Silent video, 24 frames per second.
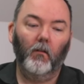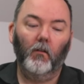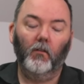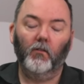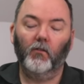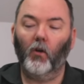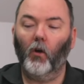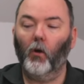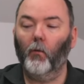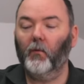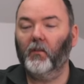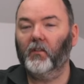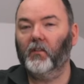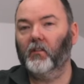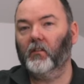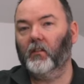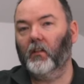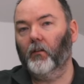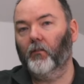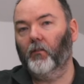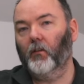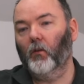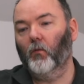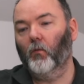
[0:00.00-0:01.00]
So I hope this has
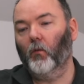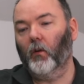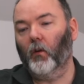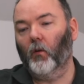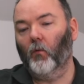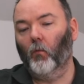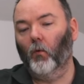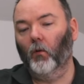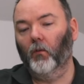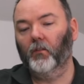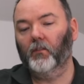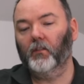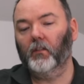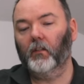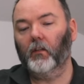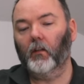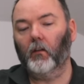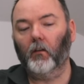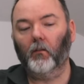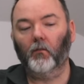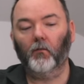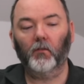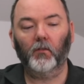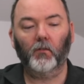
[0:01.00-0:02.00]
given you what you wanted.
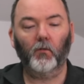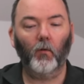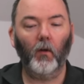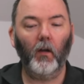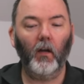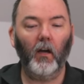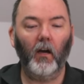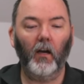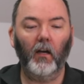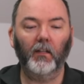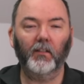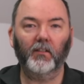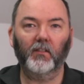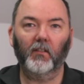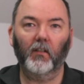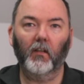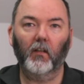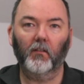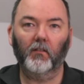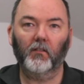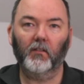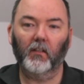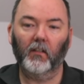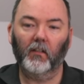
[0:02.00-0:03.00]
It's quite hard
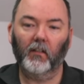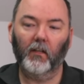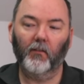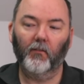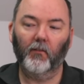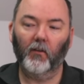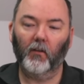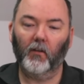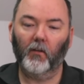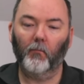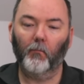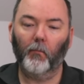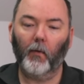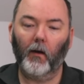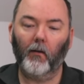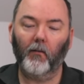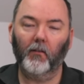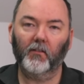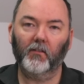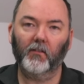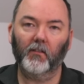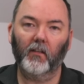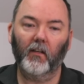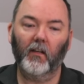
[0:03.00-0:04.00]
to, to give you a
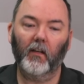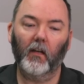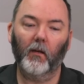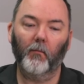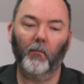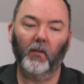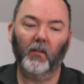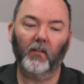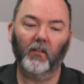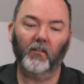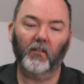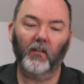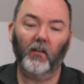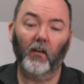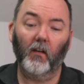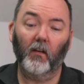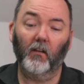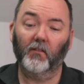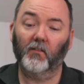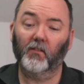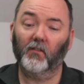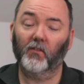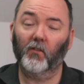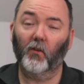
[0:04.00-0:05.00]
comparison here because they
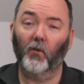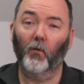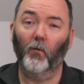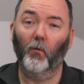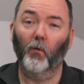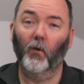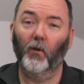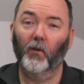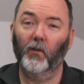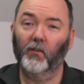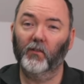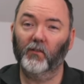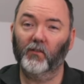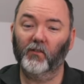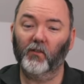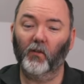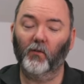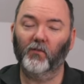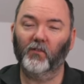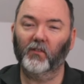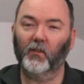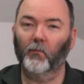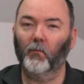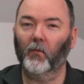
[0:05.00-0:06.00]
are so,
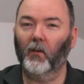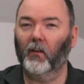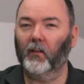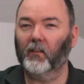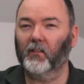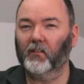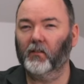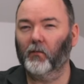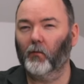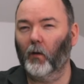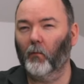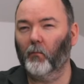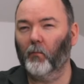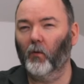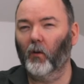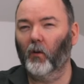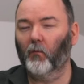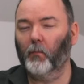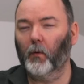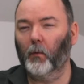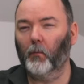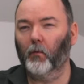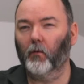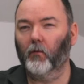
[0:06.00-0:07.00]
so similar. I can see why a lot
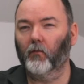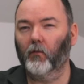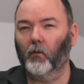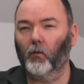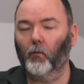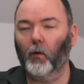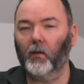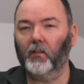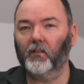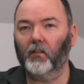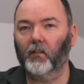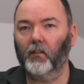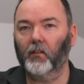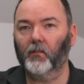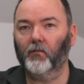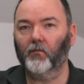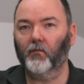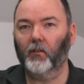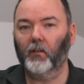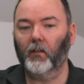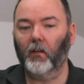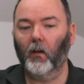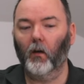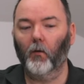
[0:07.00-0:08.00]
of people have requested this
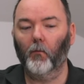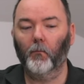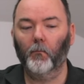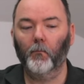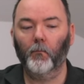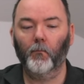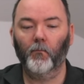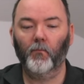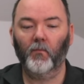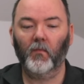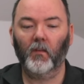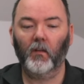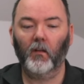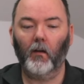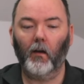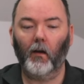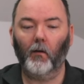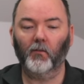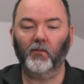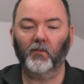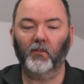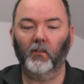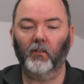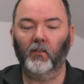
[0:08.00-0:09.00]
video. I
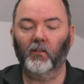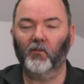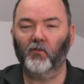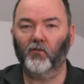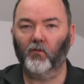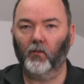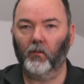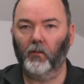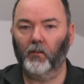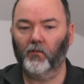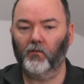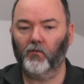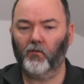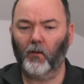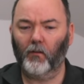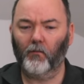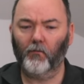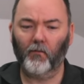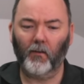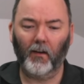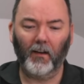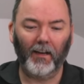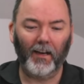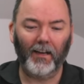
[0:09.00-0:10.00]
was certainly struggling to try
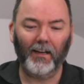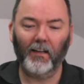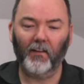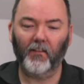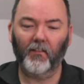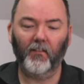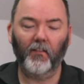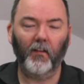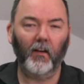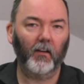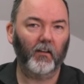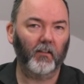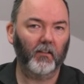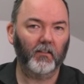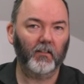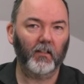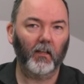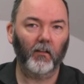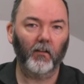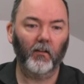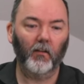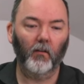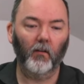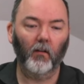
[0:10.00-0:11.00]
and find anything that I could
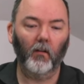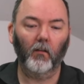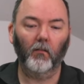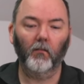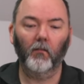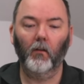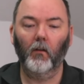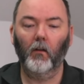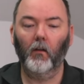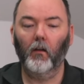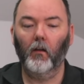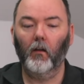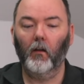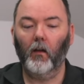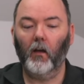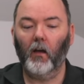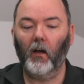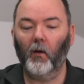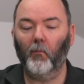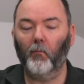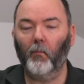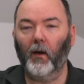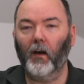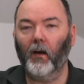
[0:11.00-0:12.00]
tell you lot
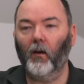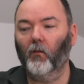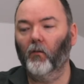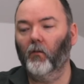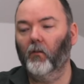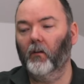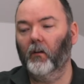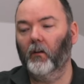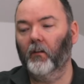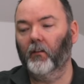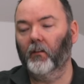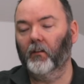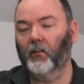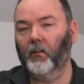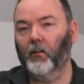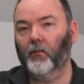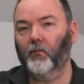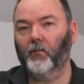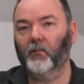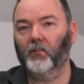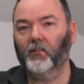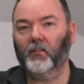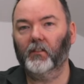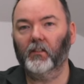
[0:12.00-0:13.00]
about in the
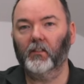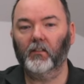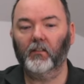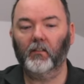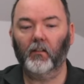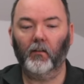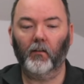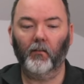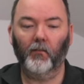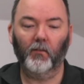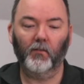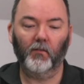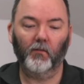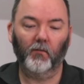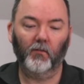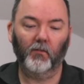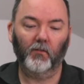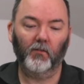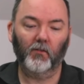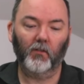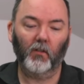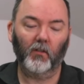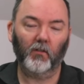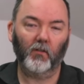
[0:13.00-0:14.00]
differences. I've given you some
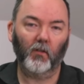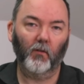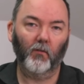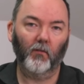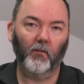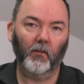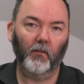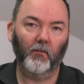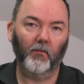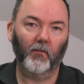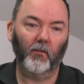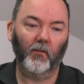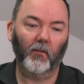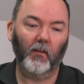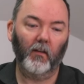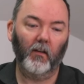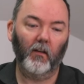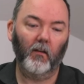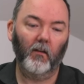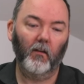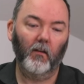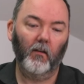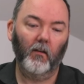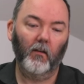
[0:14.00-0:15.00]
good shots, hopefully, for
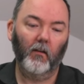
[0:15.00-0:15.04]
the